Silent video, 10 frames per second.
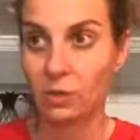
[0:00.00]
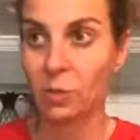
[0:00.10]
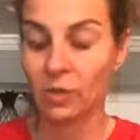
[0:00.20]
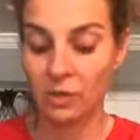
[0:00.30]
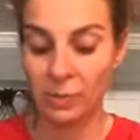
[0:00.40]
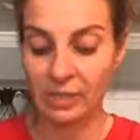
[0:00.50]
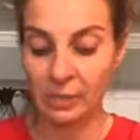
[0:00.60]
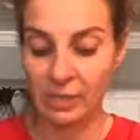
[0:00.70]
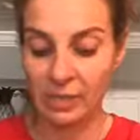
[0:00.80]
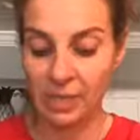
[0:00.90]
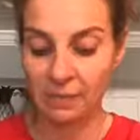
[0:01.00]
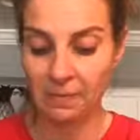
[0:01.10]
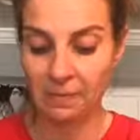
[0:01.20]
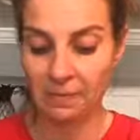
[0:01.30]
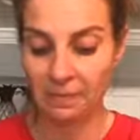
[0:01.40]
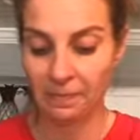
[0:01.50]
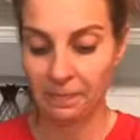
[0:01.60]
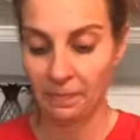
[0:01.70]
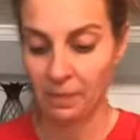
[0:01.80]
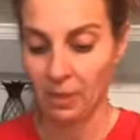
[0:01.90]
Do you want another piece of pizza? No,
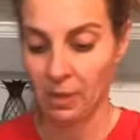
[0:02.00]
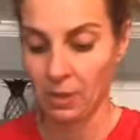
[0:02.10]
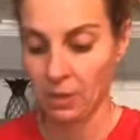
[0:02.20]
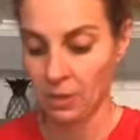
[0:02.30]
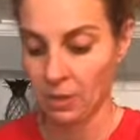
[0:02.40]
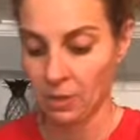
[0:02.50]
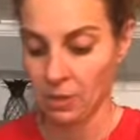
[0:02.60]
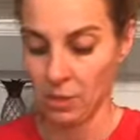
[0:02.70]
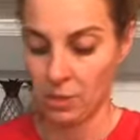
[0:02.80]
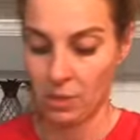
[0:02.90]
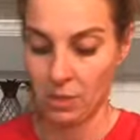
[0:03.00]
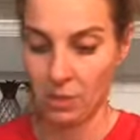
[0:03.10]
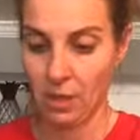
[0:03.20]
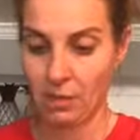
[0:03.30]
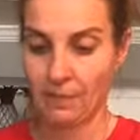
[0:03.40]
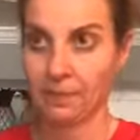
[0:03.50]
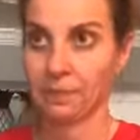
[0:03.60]
thank you. Okay.